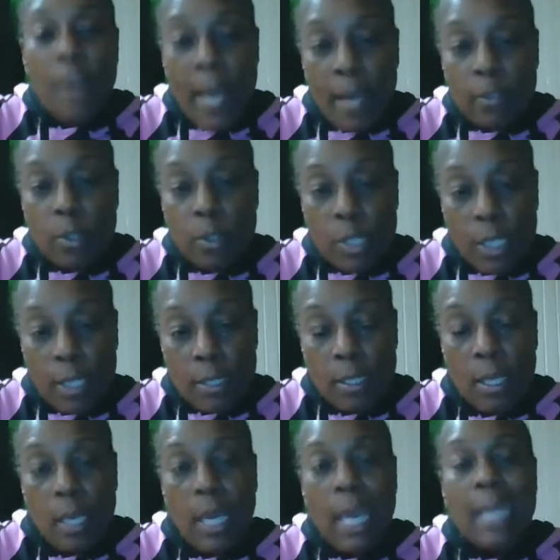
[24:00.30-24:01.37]
values us,
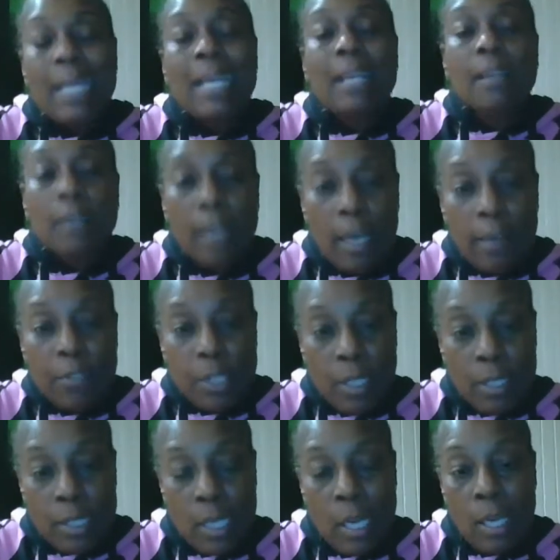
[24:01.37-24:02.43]
and he loves
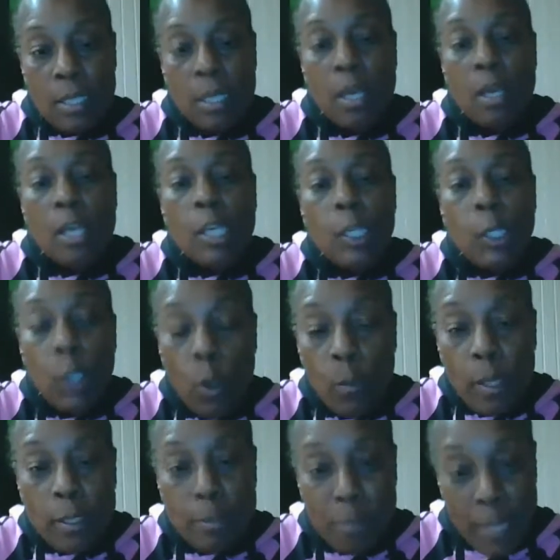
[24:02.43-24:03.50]
us as
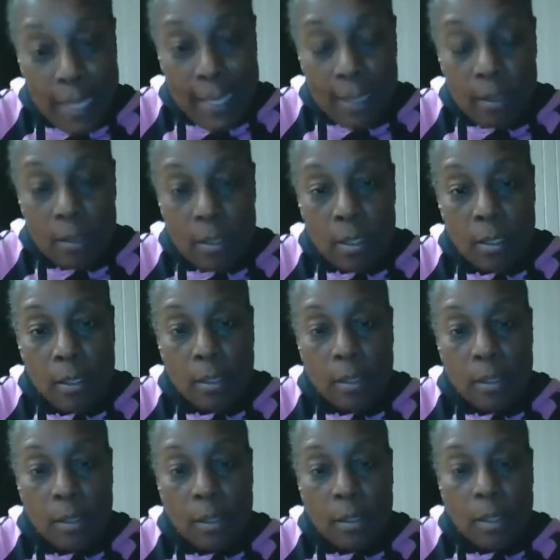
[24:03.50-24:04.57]
human beings.
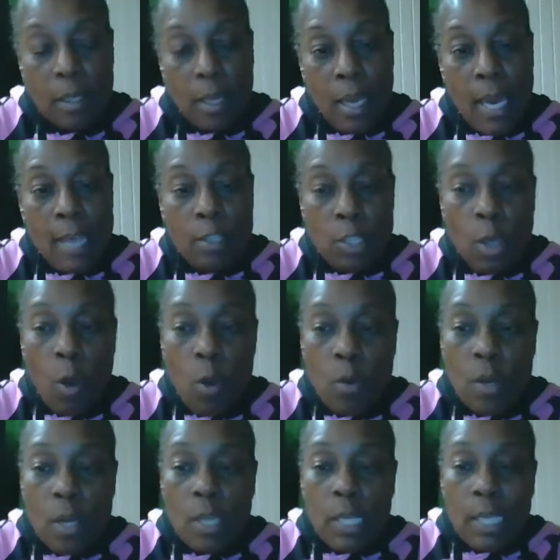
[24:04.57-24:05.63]
And
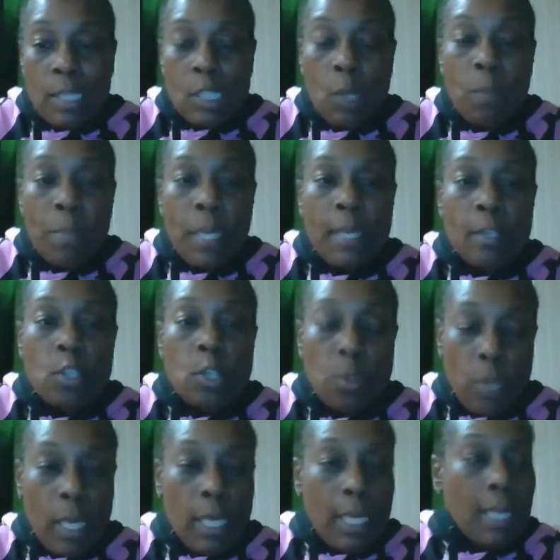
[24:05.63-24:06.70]
so to be
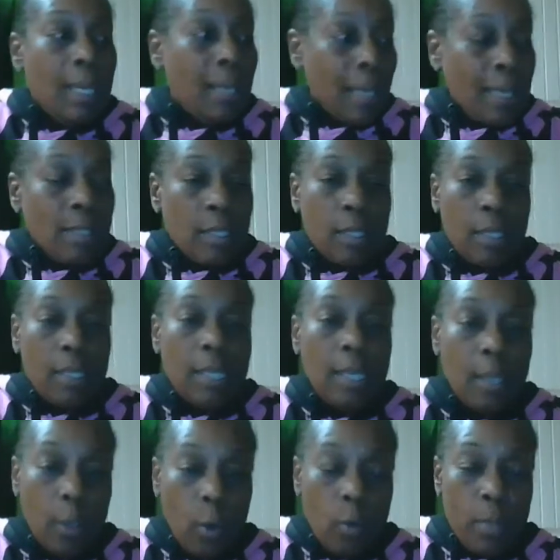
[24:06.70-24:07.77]
treated less than
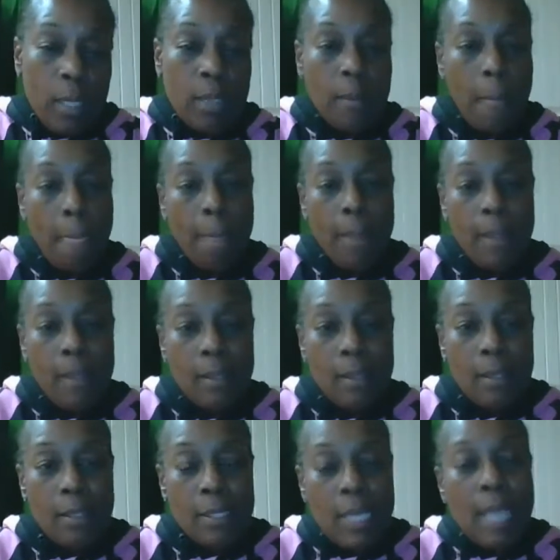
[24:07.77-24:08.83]
human
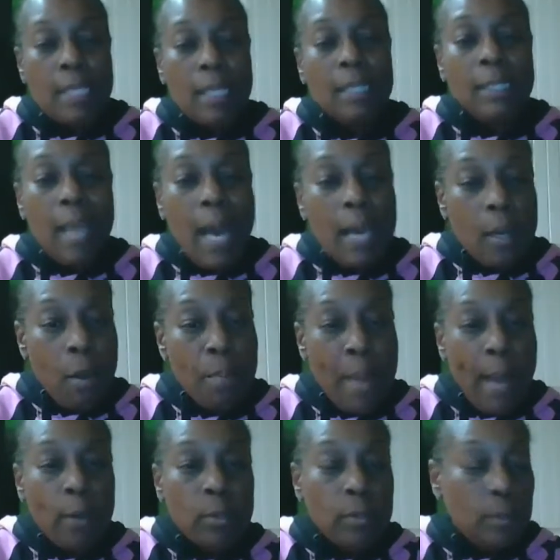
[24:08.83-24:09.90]
says a lot
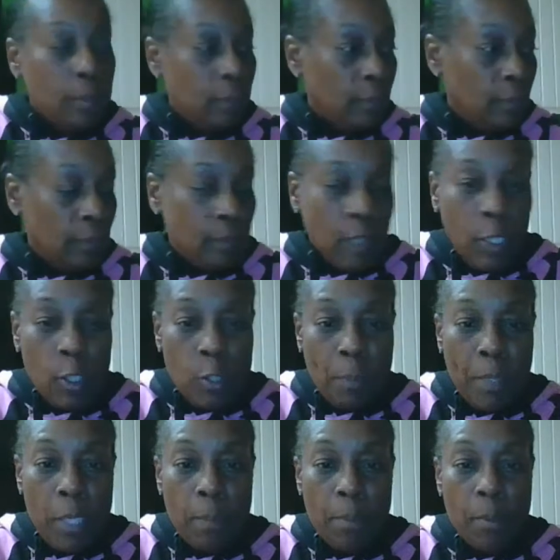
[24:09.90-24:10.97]
about these
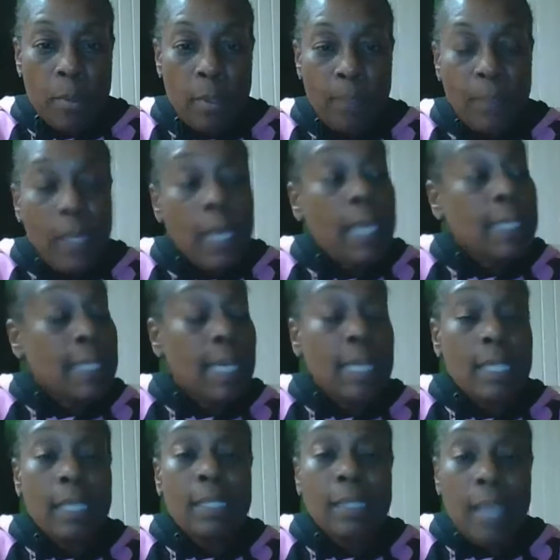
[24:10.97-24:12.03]
people. It
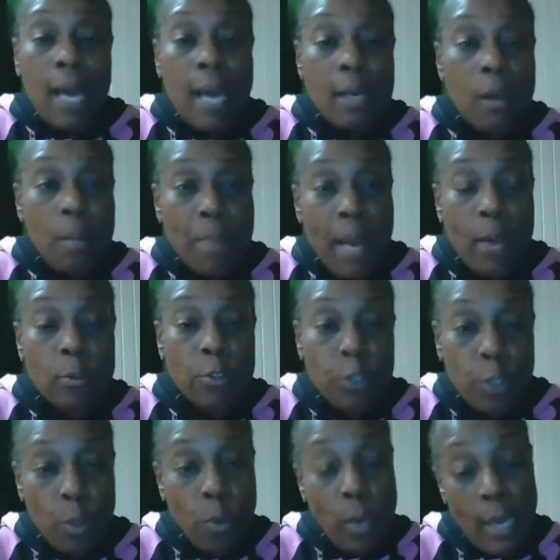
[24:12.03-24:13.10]
says a lot about
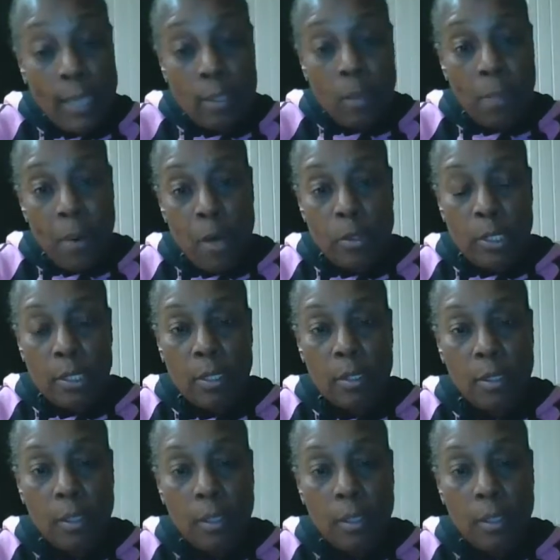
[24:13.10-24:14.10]
you as a person